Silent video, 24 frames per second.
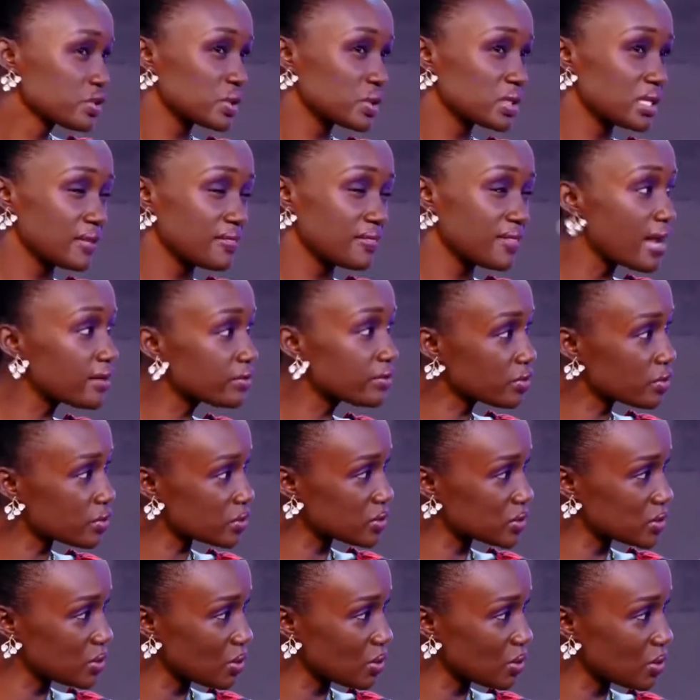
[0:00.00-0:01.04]
So did that
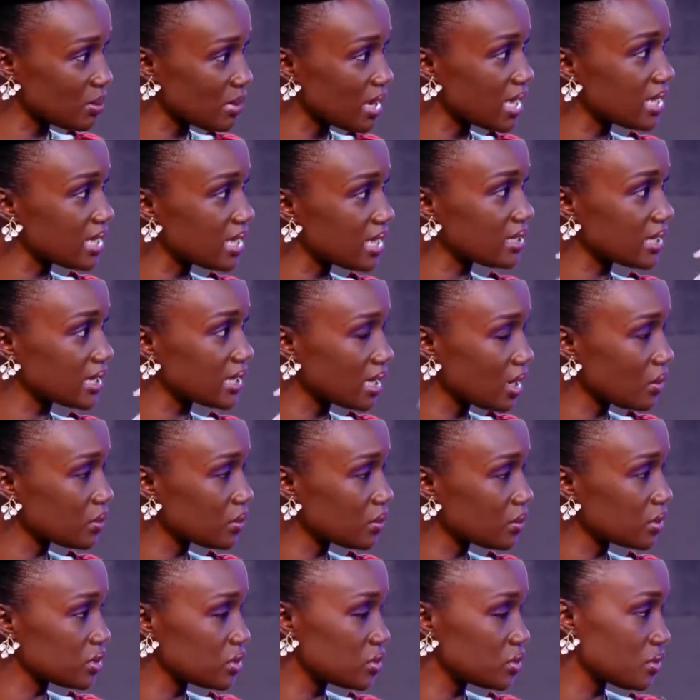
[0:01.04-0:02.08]
cross your mind, and
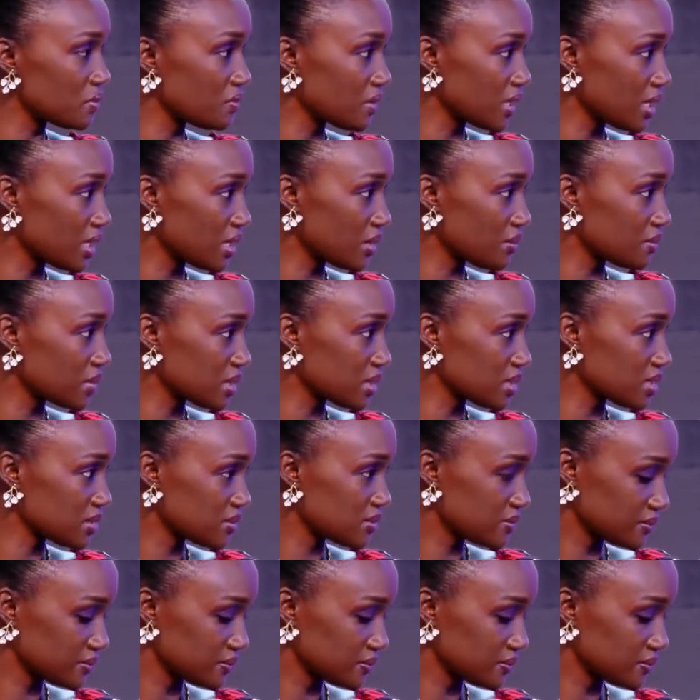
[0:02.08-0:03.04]
how did you overcome it?